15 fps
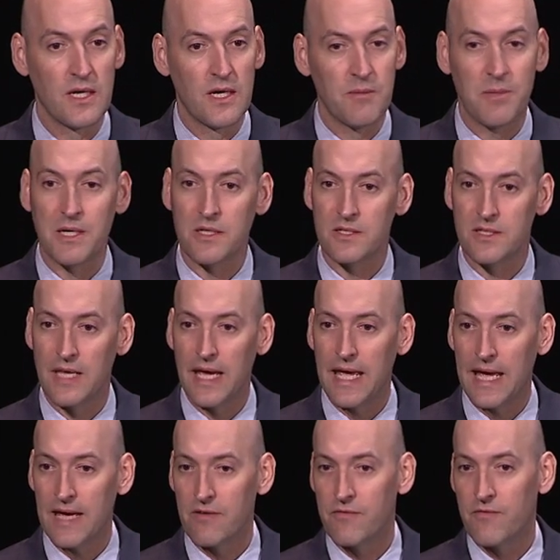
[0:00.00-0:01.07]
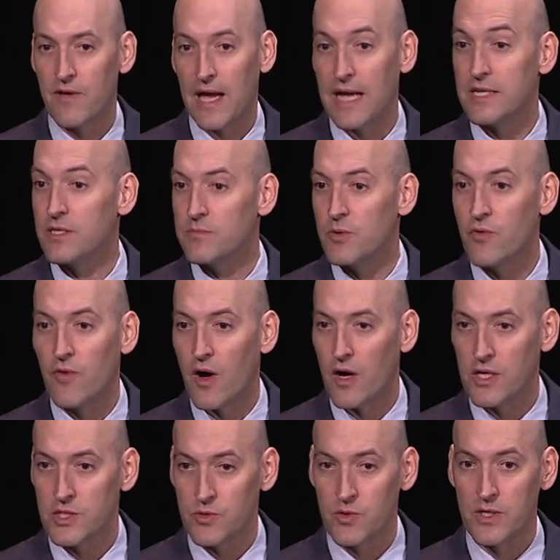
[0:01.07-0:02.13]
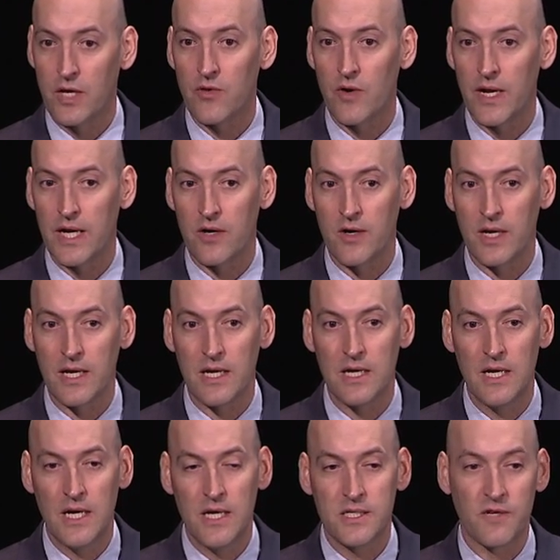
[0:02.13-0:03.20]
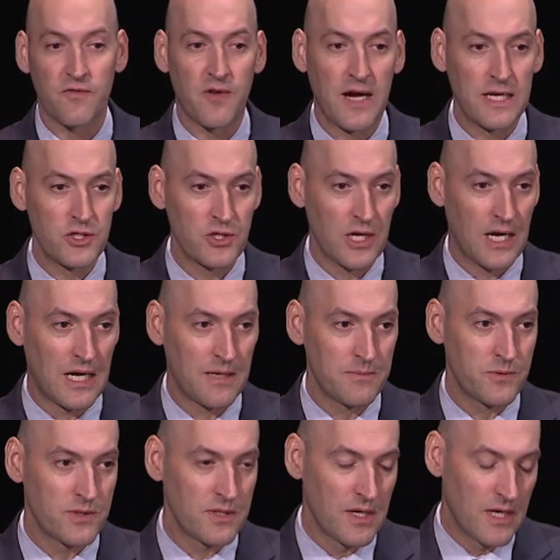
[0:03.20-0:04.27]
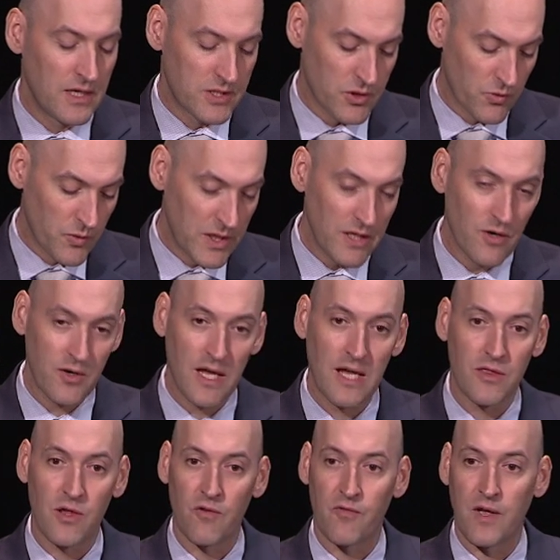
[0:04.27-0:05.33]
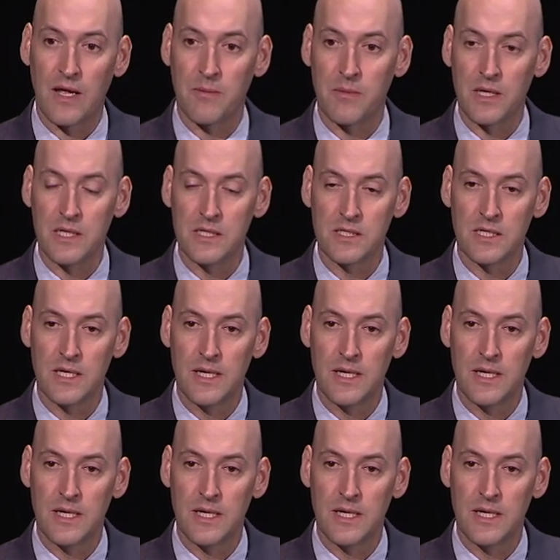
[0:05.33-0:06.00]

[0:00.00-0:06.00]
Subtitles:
because they have had to move on to another area to find jobs, to relocate their families.